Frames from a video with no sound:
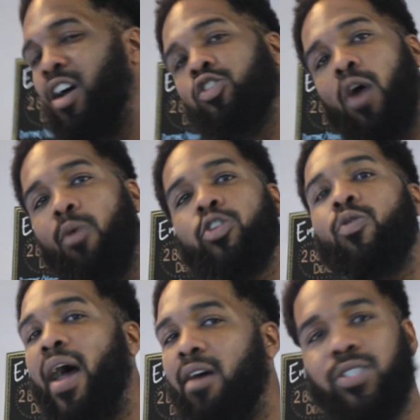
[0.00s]
So I would do
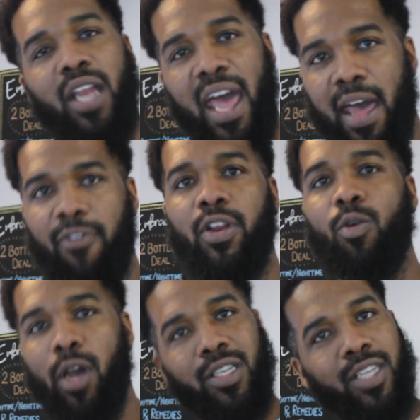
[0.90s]
an ounce and a half
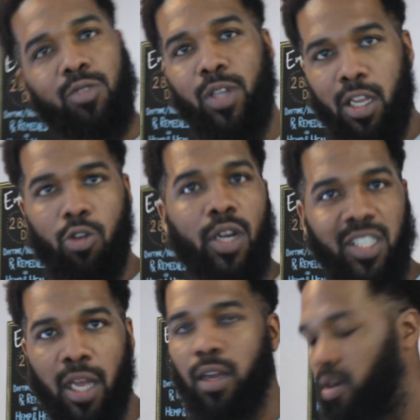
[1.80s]
anyway, because that's what they do at
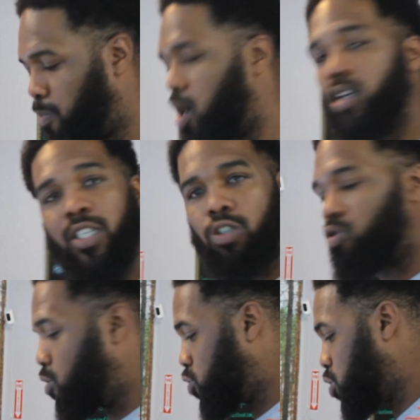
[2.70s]
standard bars that you
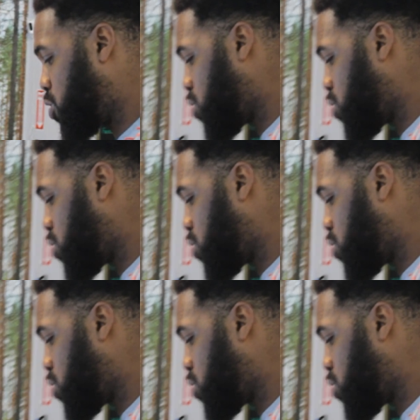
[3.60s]
go to.